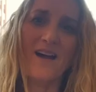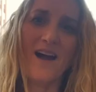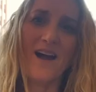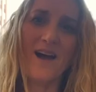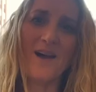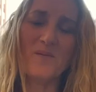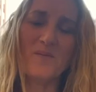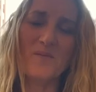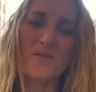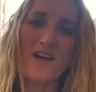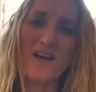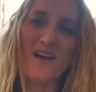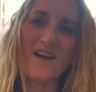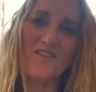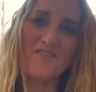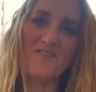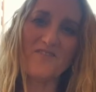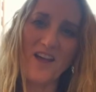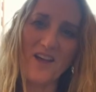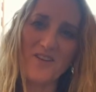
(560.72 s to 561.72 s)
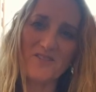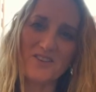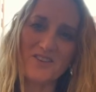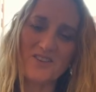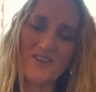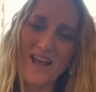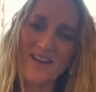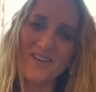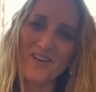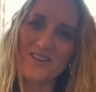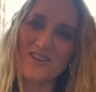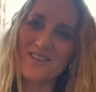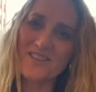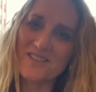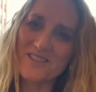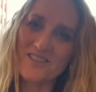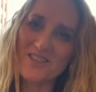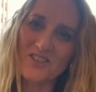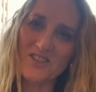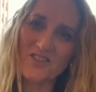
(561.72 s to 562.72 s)
I'm the founder and
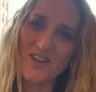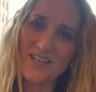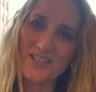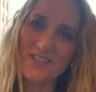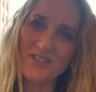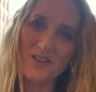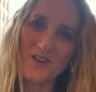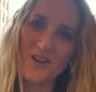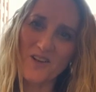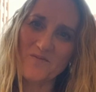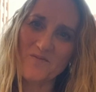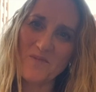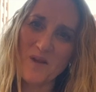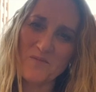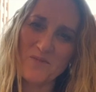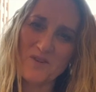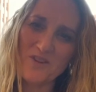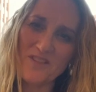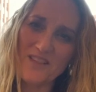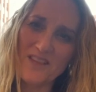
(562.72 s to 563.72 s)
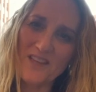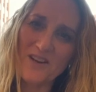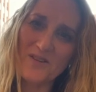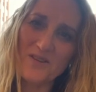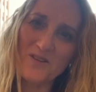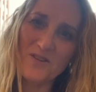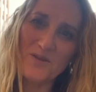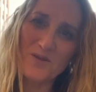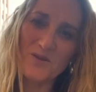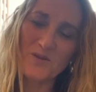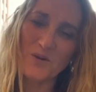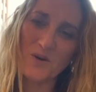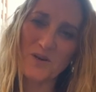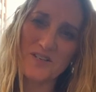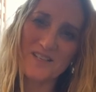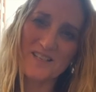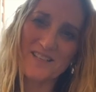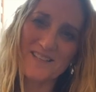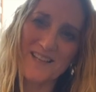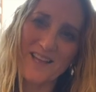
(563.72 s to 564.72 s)
artistic director of Member Theater New
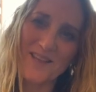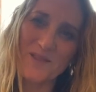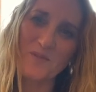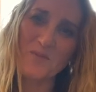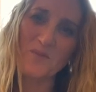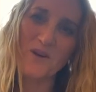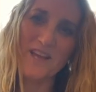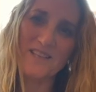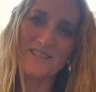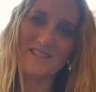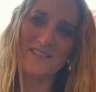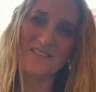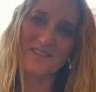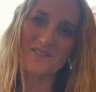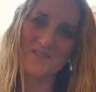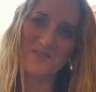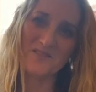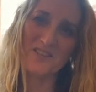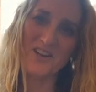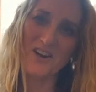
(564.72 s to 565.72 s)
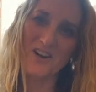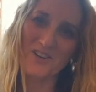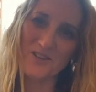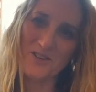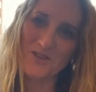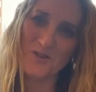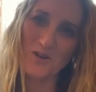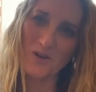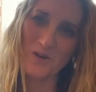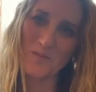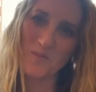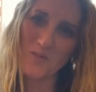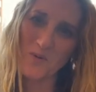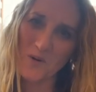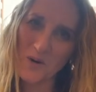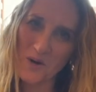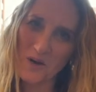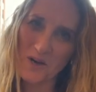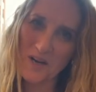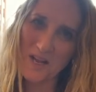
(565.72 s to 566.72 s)
Georges and the president of the Art New York
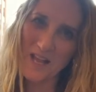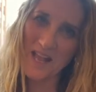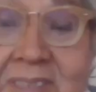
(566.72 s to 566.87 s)
Board.